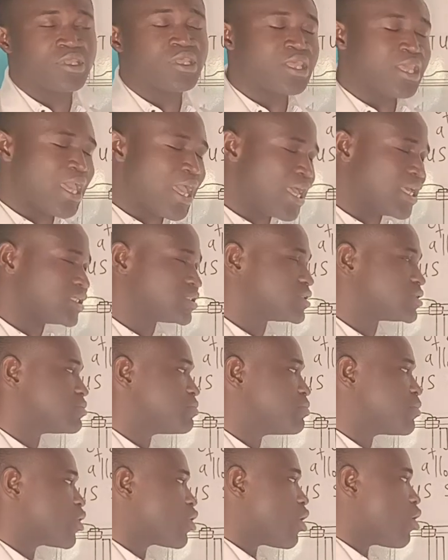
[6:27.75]
Yes,
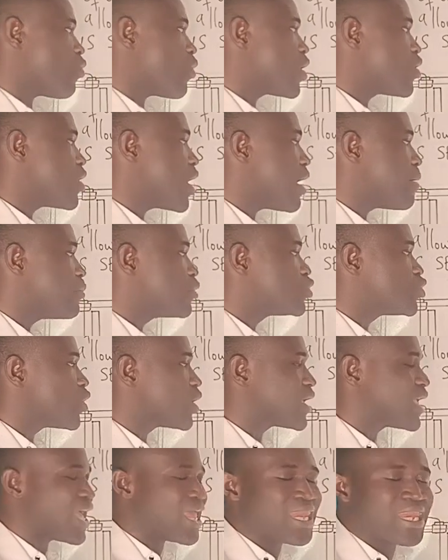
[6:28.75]
because when you're able to
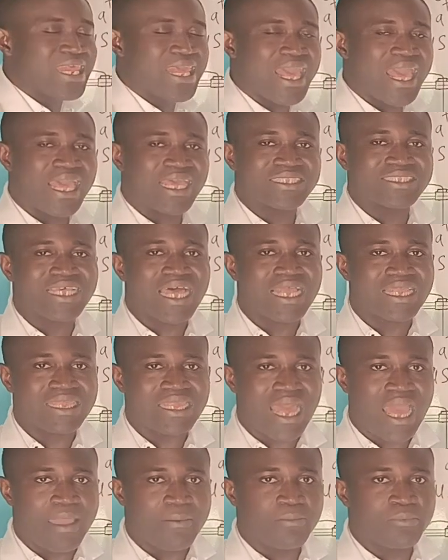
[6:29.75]
get the exact
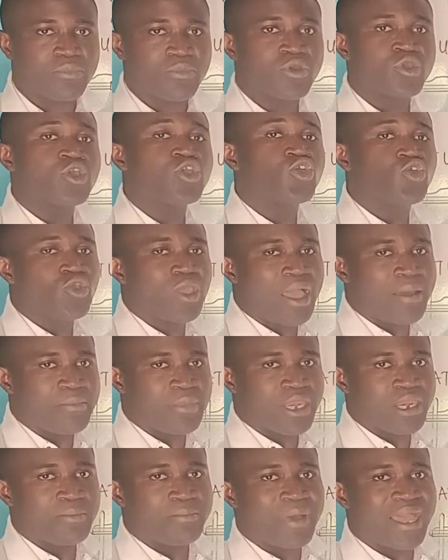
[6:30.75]
time, you are
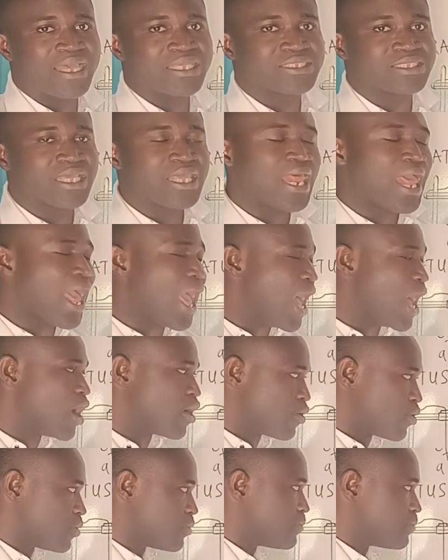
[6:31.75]
minimizing error.